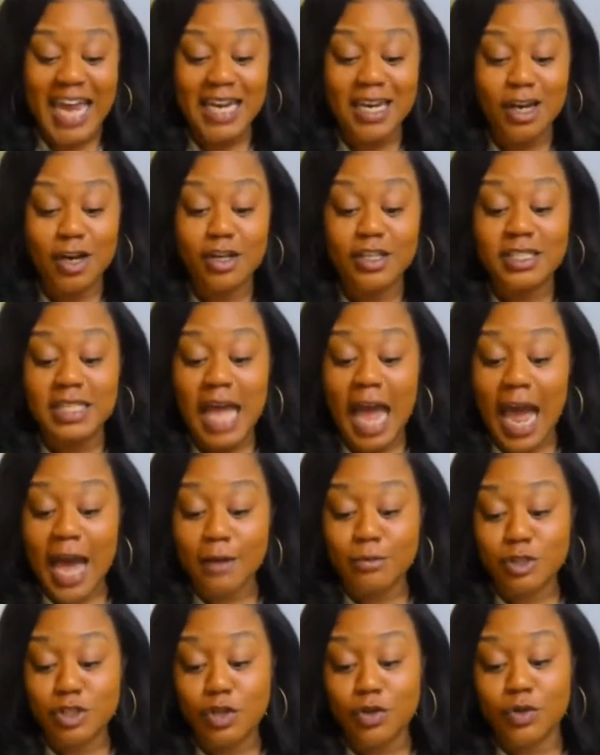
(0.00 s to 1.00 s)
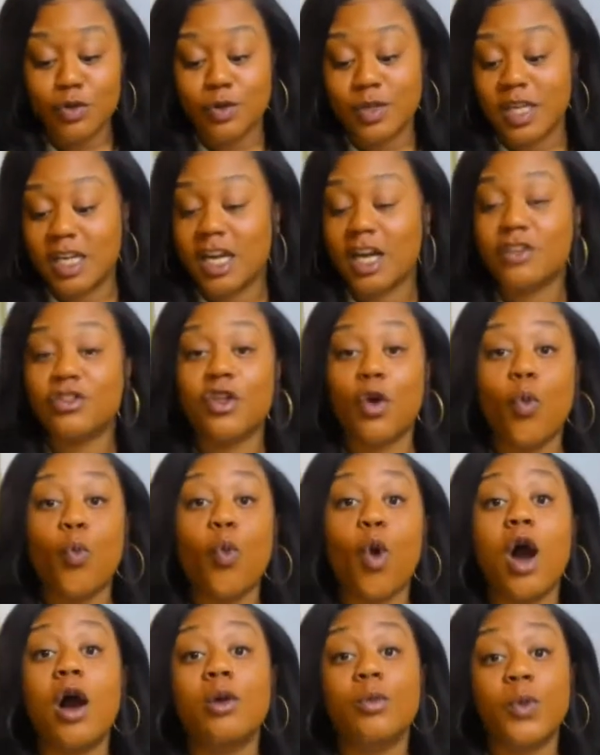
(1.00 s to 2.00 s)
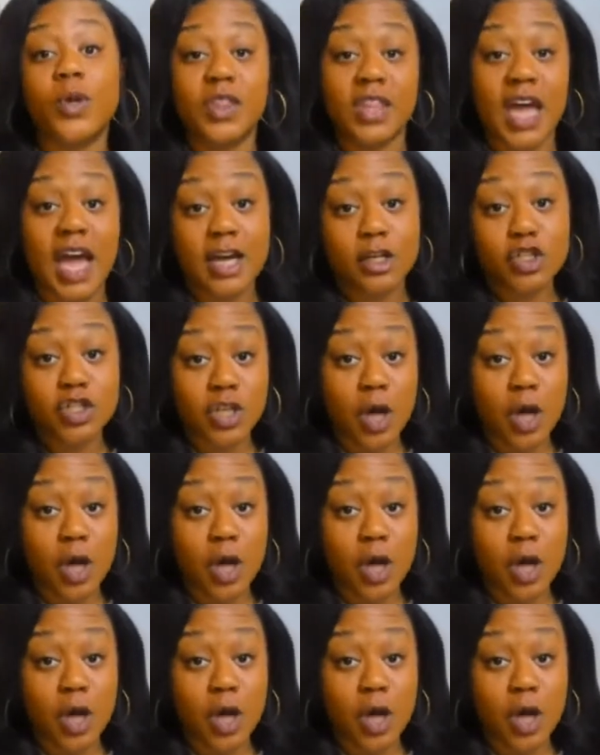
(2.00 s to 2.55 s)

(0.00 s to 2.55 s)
And there's absolutely nothing wrong with that.